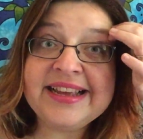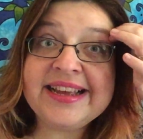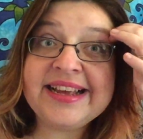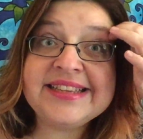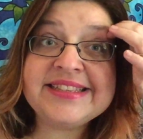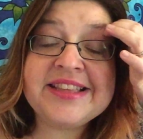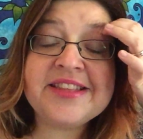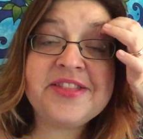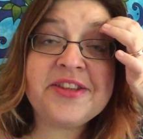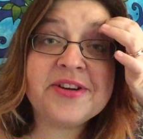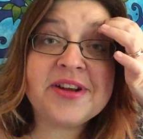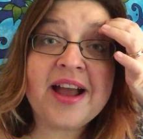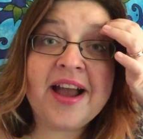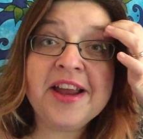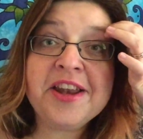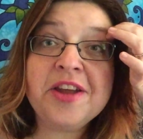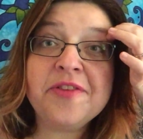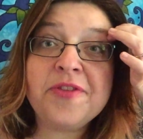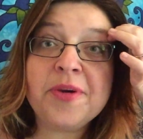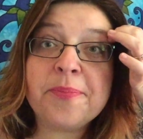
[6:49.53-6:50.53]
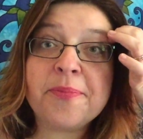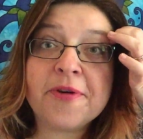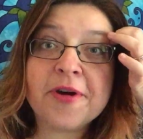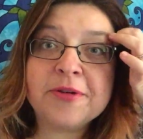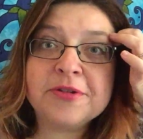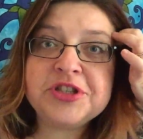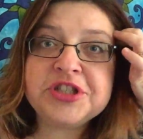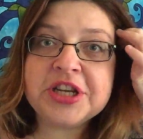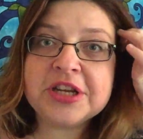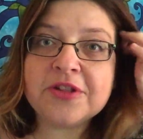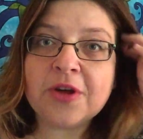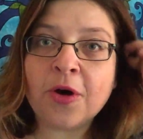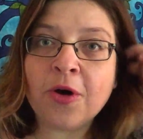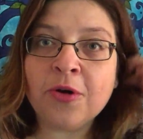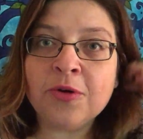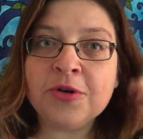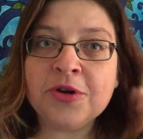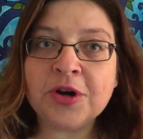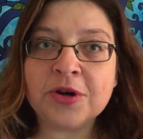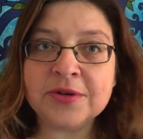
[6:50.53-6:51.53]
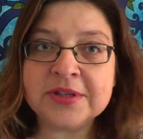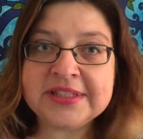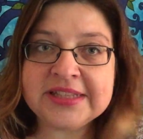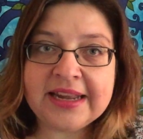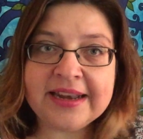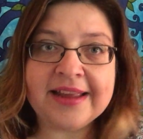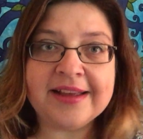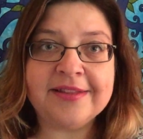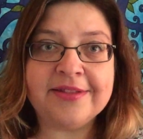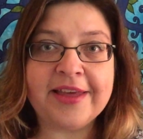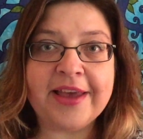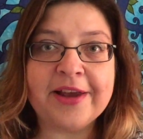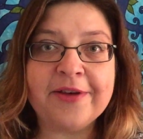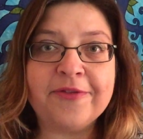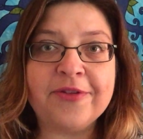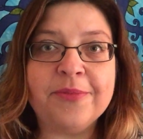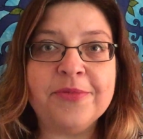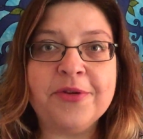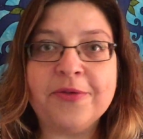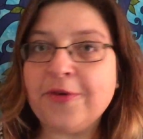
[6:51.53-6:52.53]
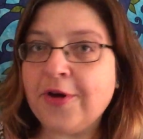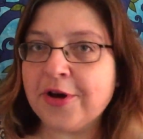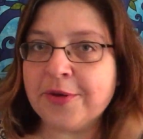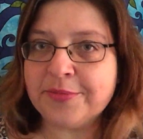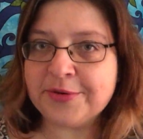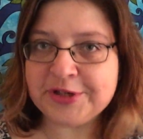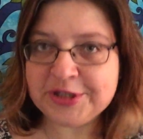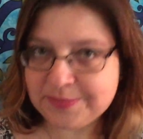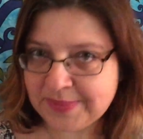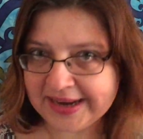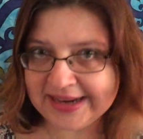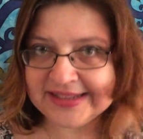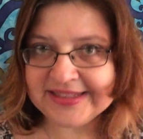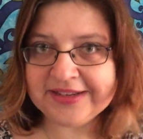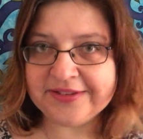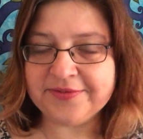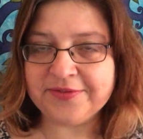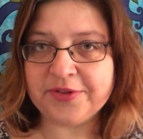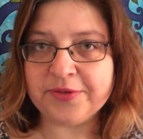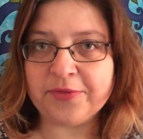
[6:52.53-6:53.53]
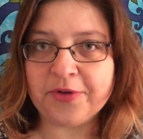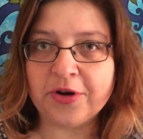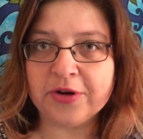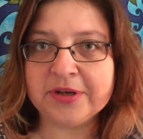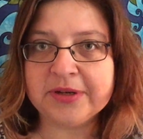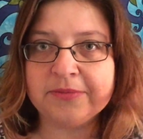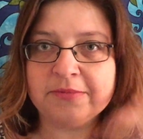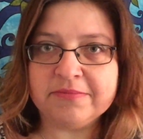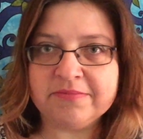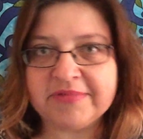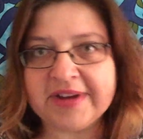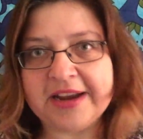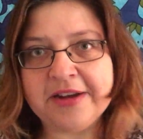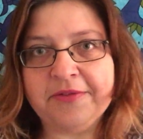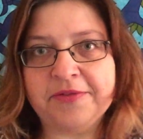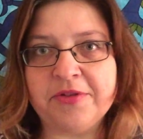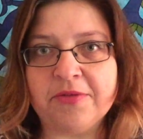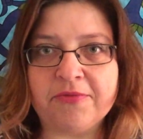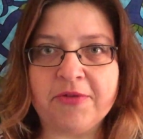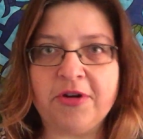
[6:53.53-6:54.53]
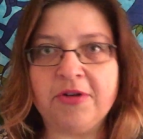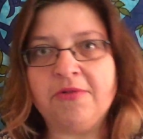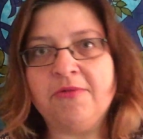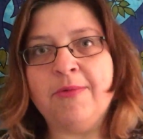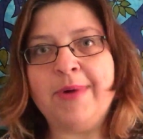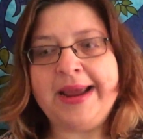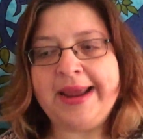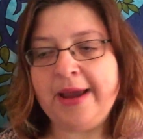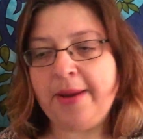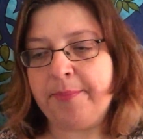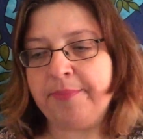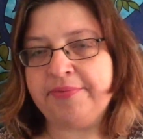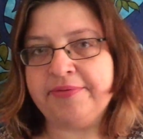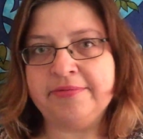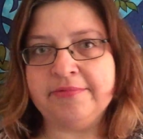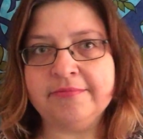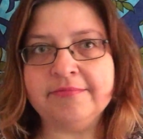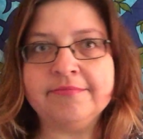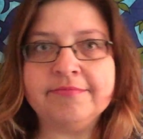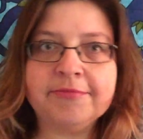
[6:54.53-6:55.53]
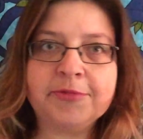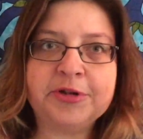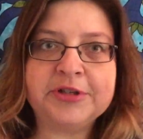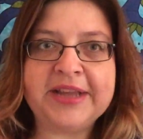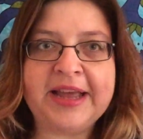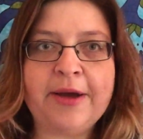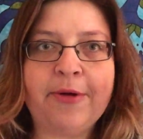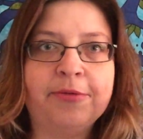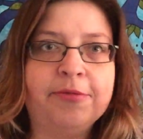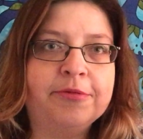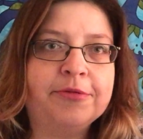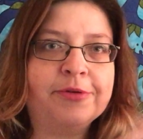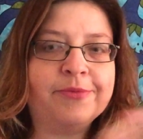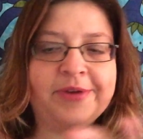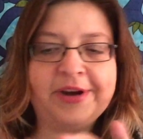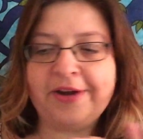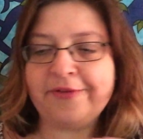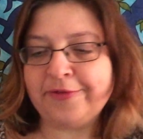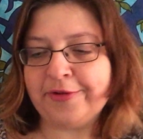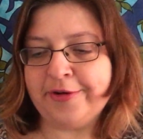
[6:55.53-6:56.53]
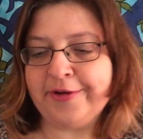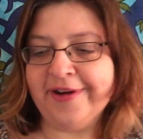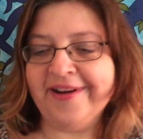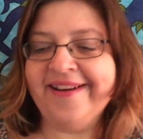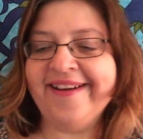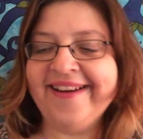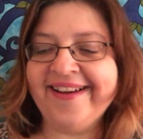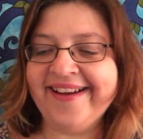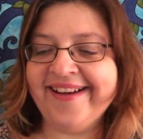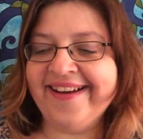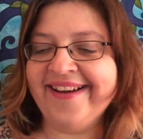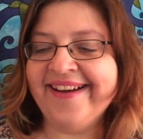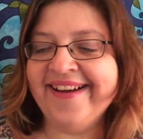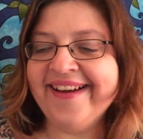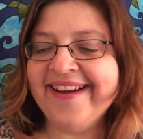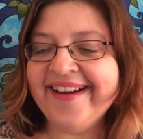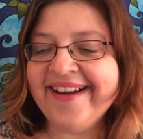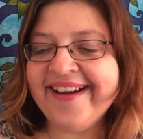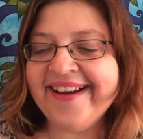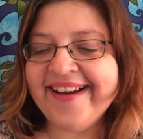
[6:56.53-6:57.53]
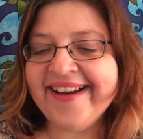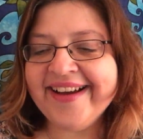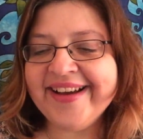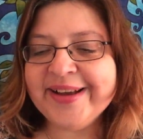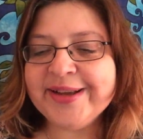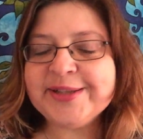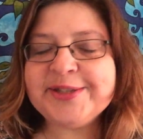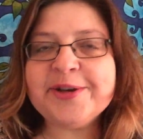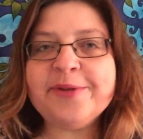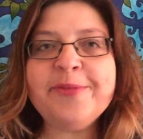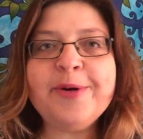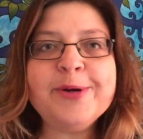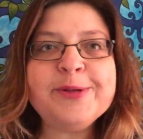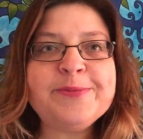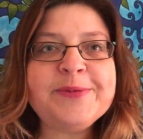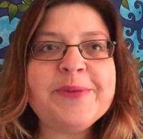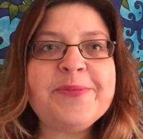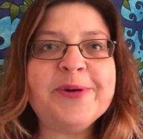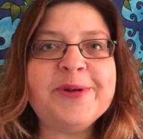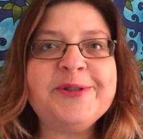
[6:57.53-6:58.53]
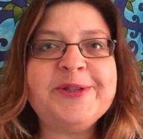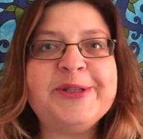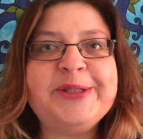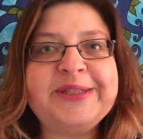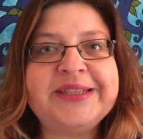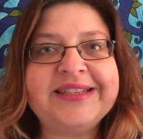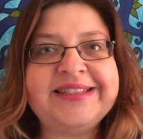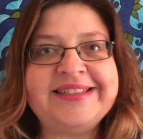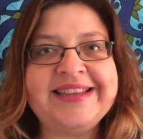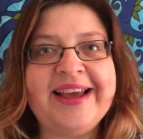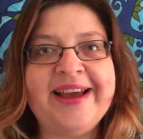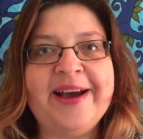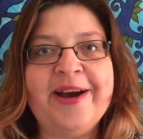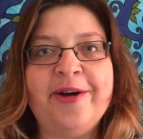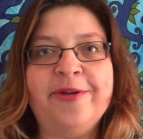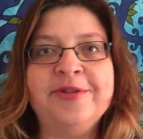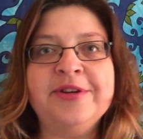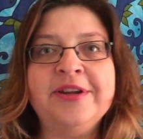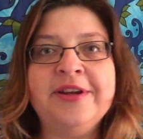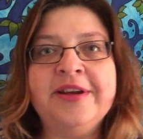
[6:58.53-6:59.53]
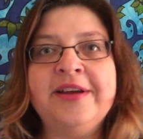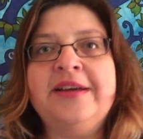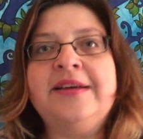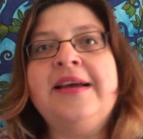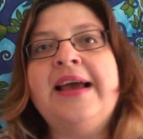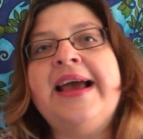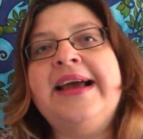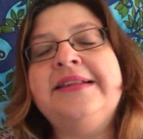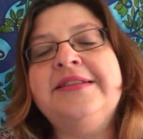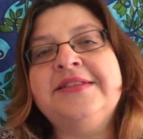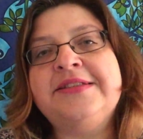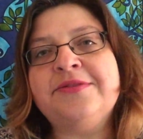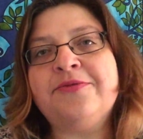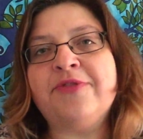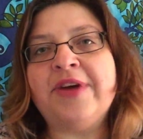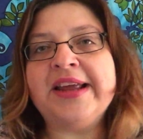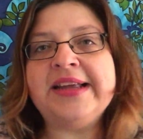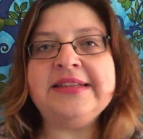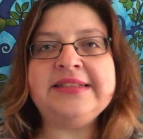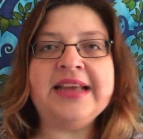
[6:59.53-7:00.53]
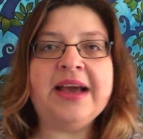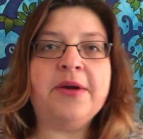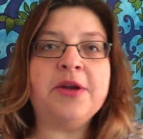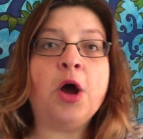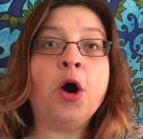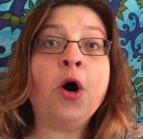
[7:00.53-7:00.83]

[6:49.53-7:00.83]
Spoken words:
is that they're kind of approaching the whole goal setting thing from the wrong perspective, the wrong way up or down or whatever. So most people just sit down and write down a